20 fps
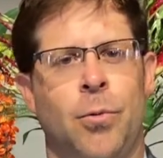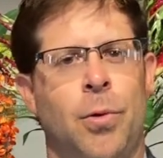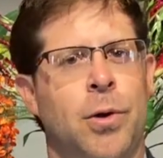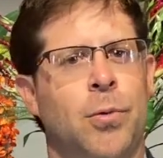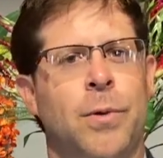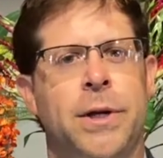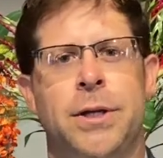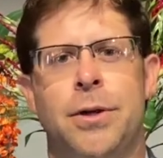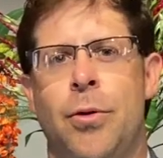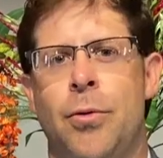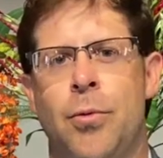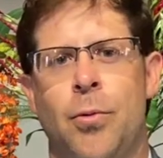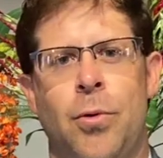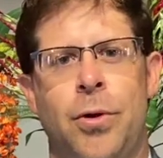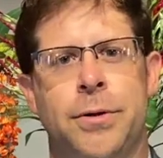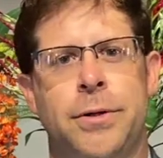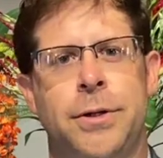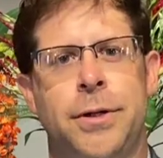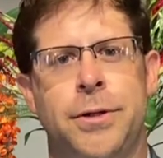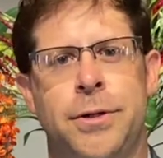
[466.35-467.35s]
What we don't
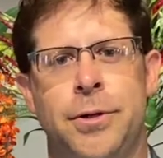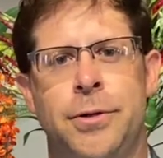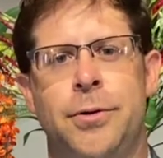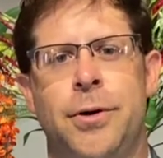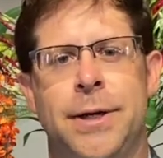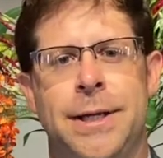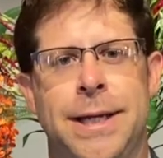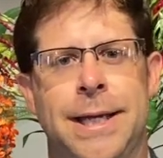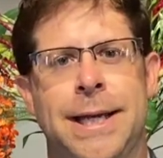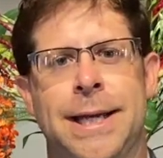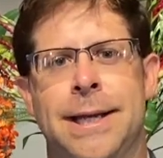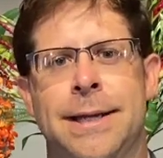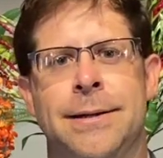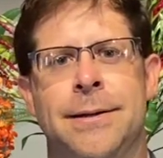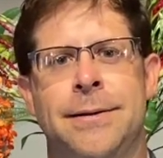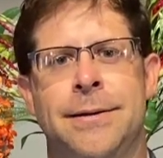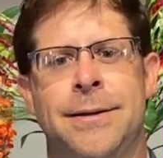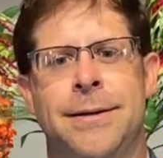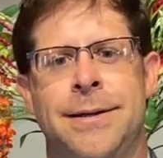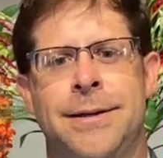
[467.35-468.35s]
want to do, again,
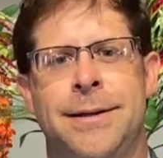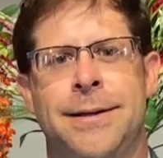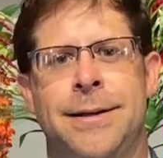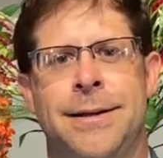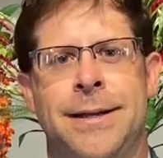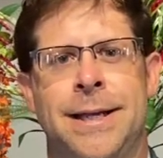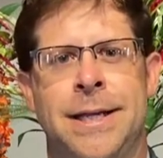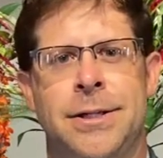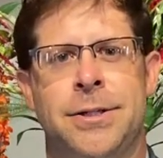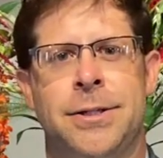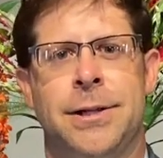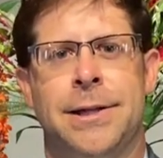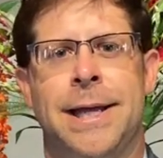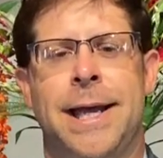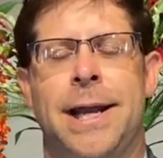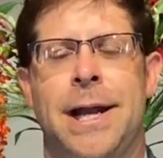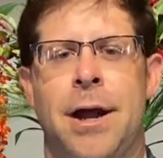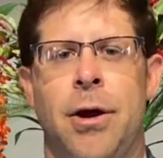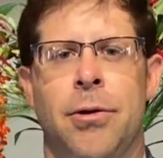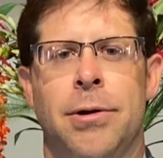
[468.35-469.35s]
is to
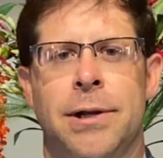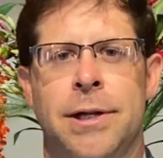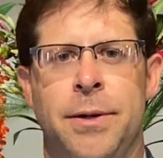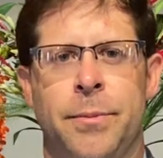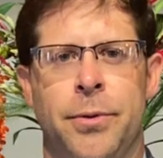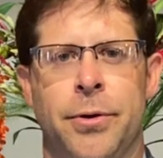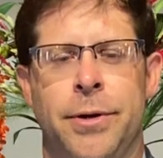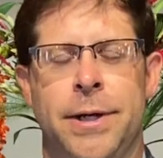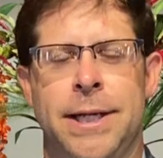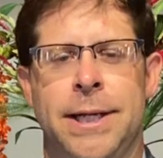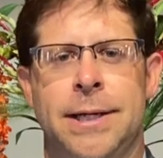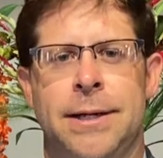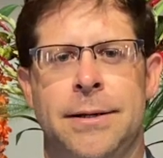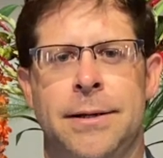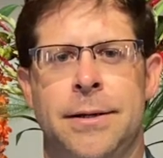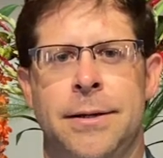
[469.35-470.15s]
let our liberty